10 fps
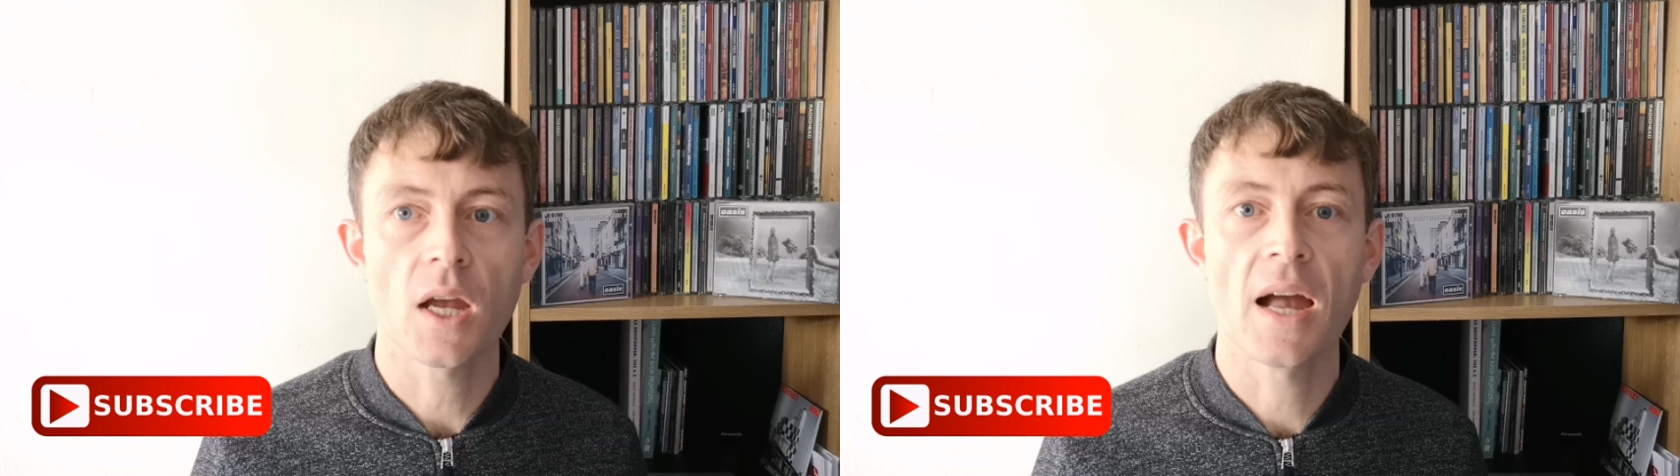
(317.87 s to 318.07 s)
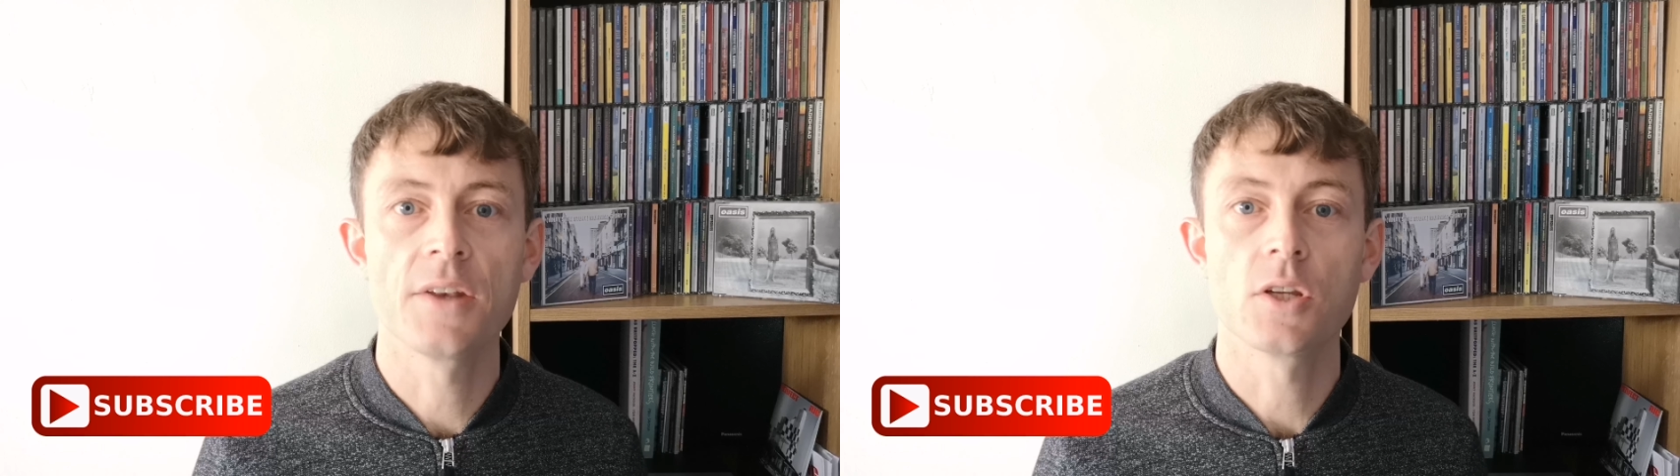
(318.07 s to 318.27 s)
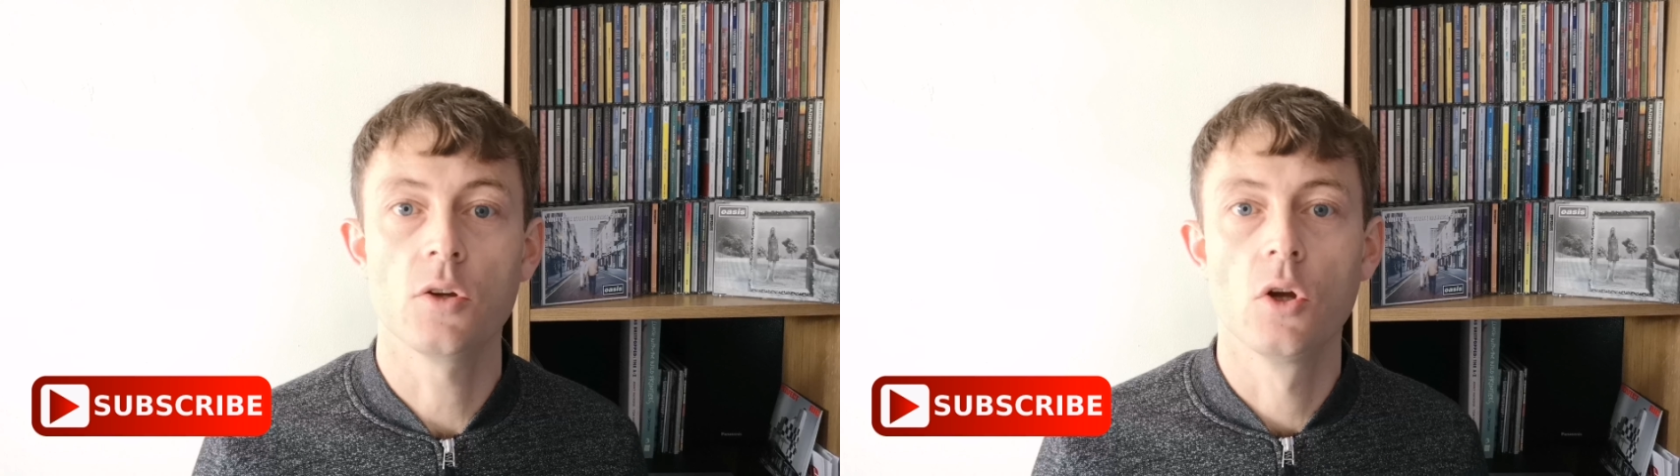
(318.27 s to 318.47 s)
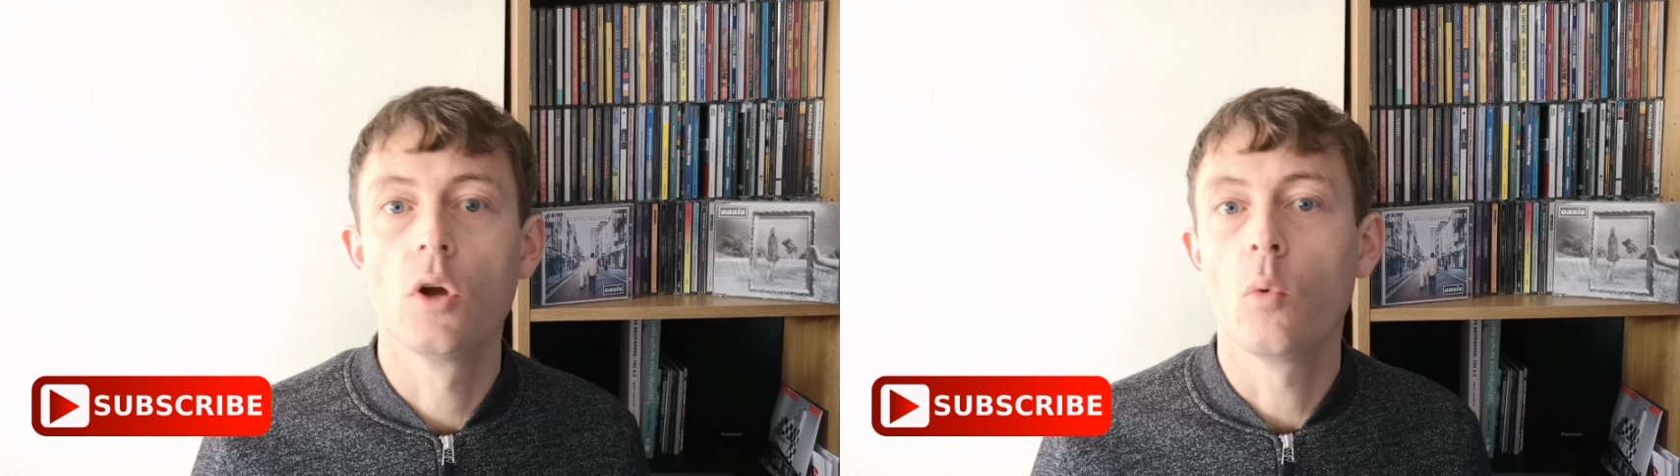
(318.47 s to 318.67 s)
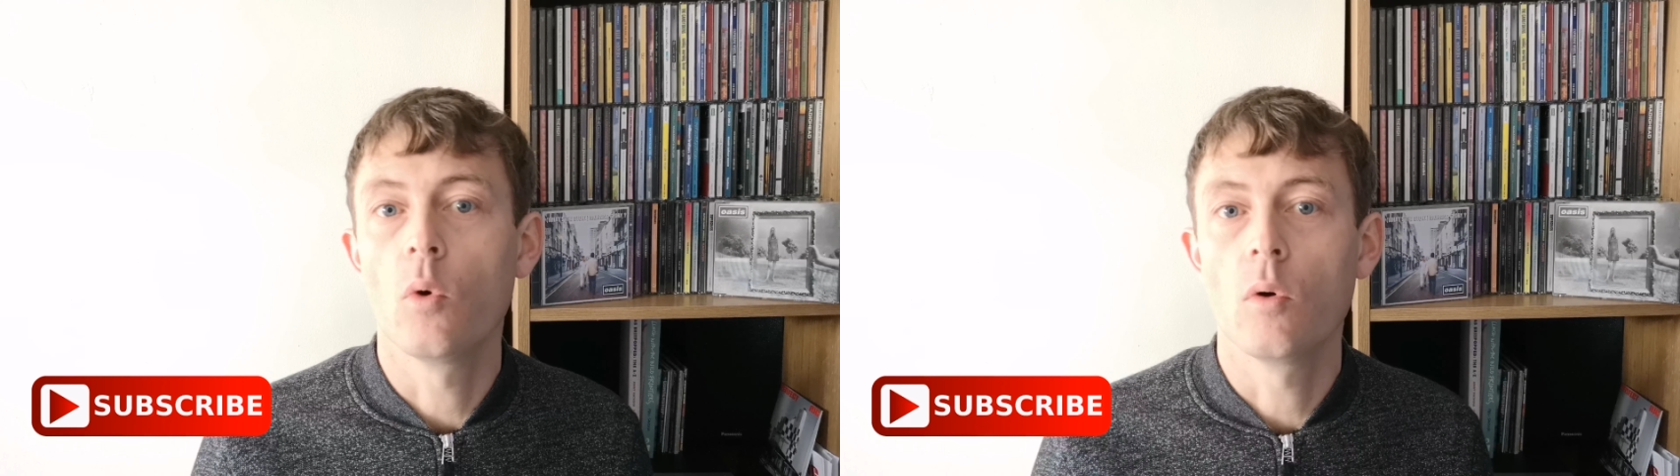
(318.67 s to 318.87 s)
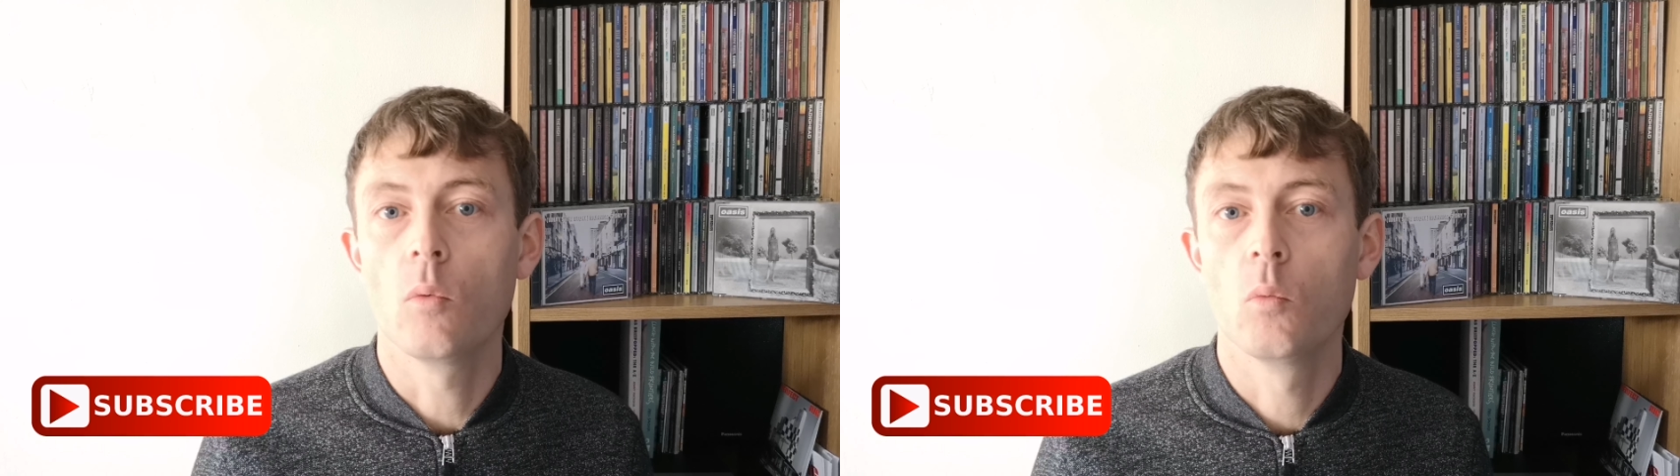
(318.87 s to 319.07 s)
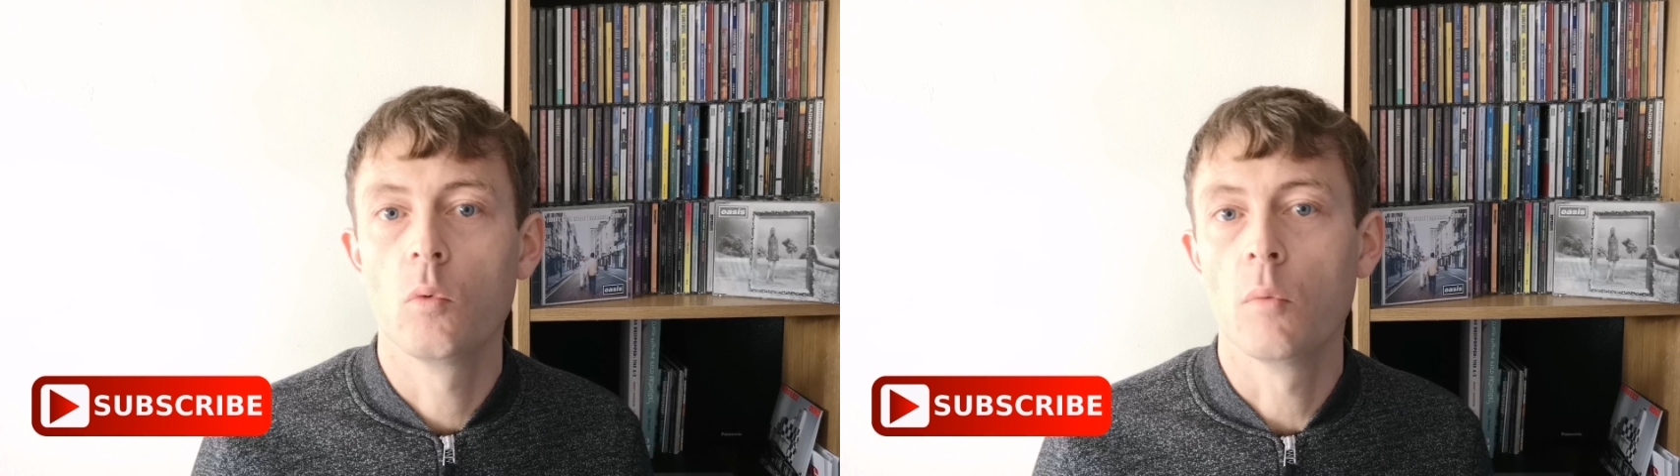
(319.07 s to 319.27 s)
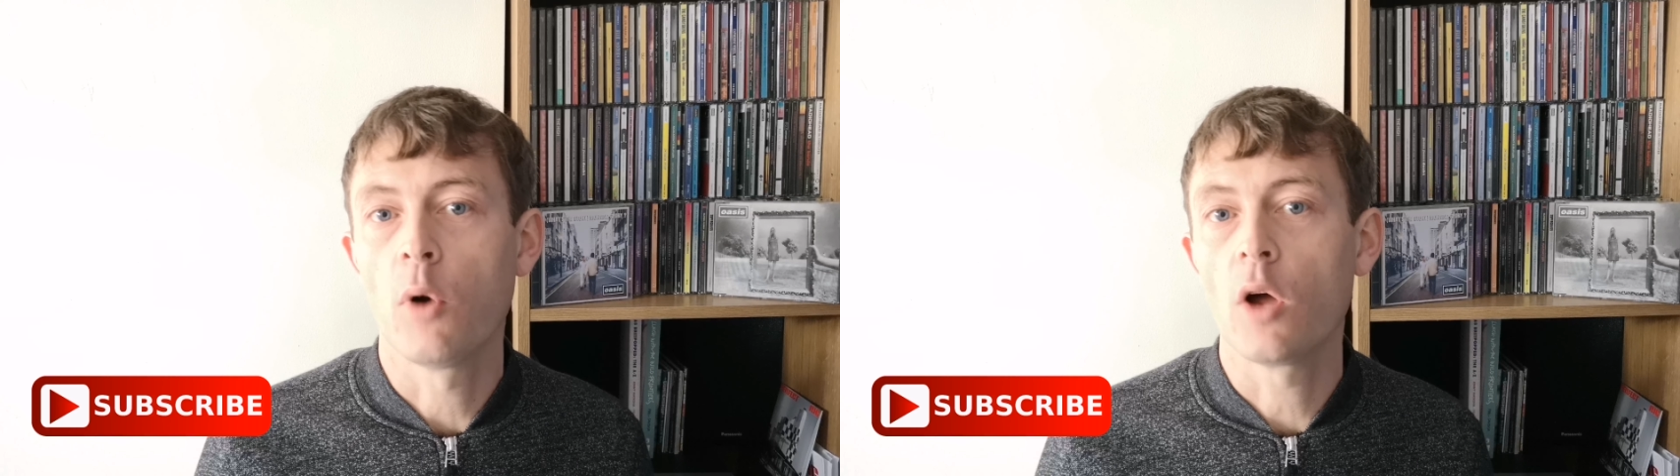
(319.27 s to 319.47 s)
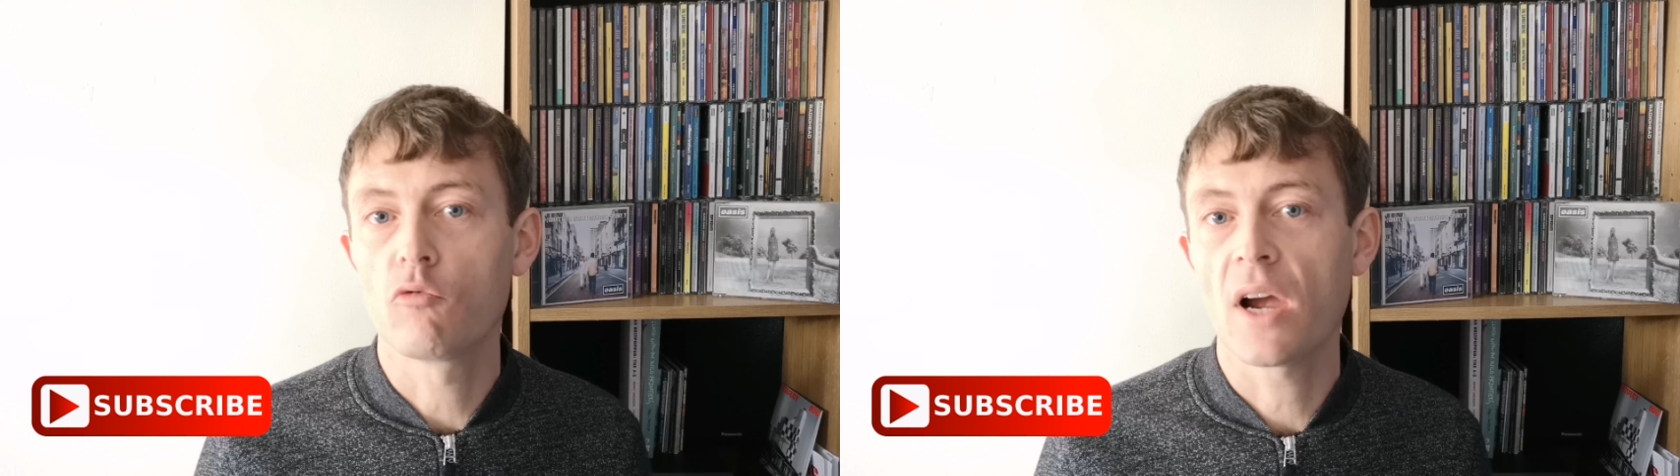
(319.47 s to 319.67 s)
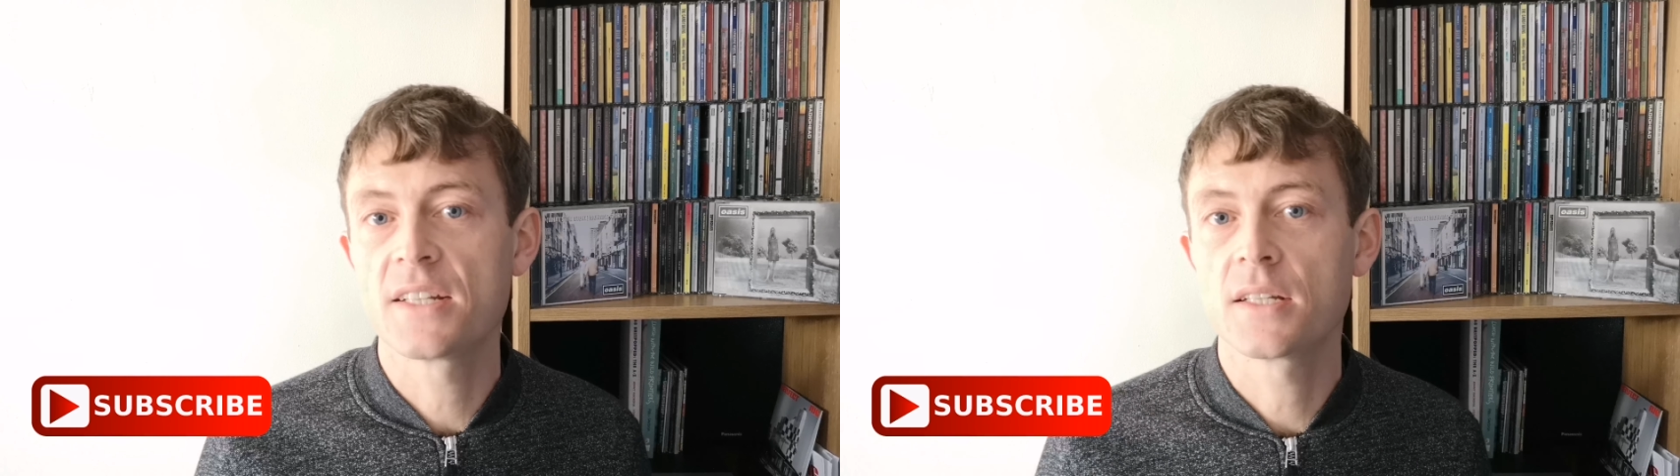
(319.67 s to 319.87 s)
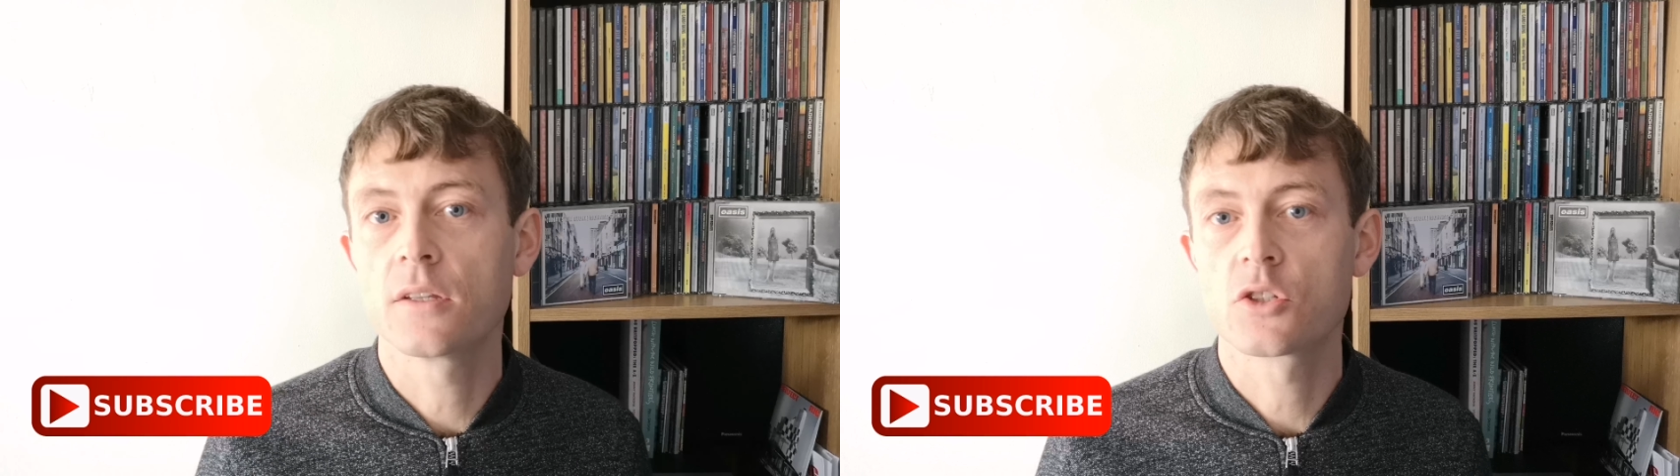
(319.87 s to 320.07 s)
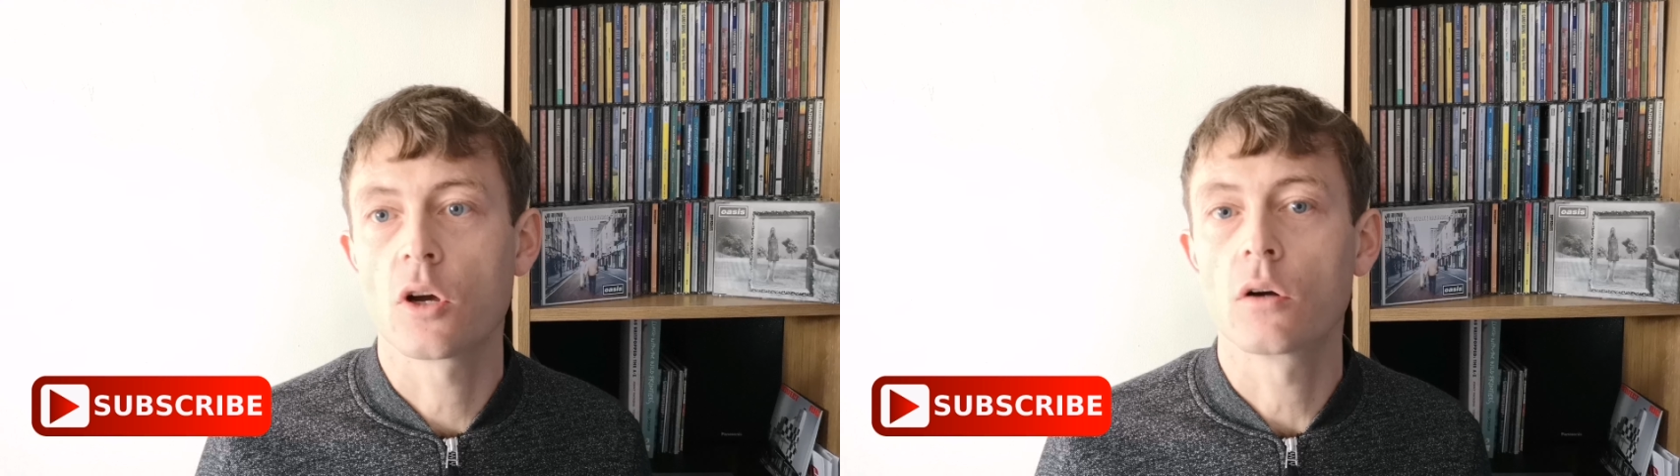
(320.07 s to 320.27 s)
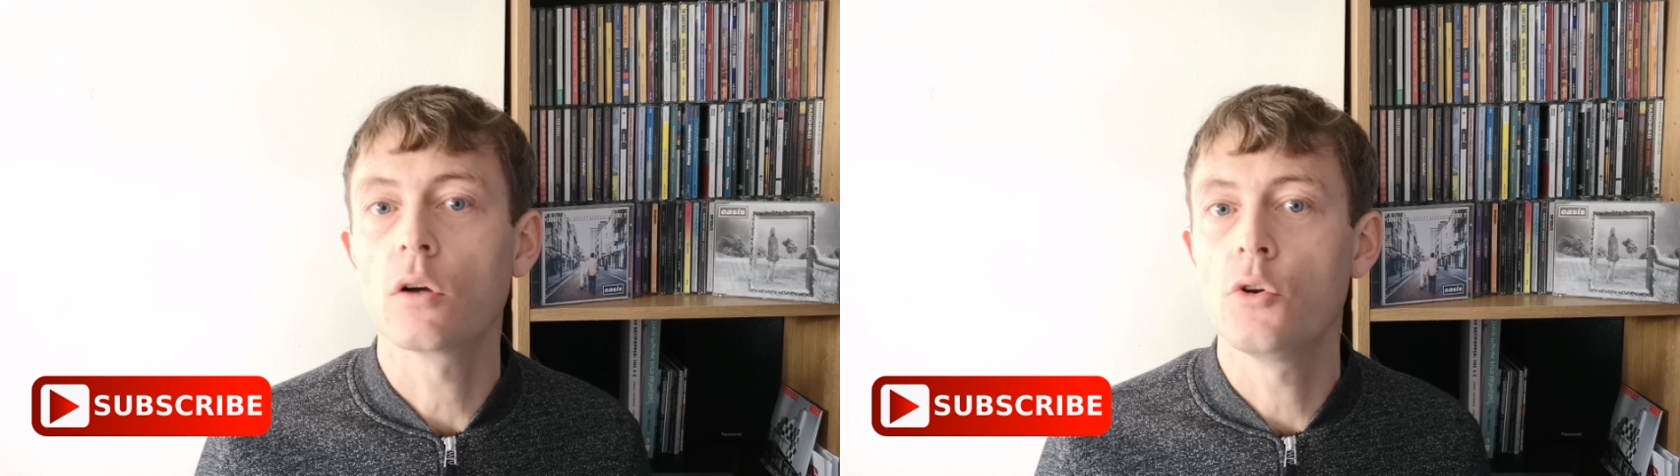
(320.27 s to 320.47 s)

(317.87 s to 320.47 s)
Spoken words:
And upon writing the song,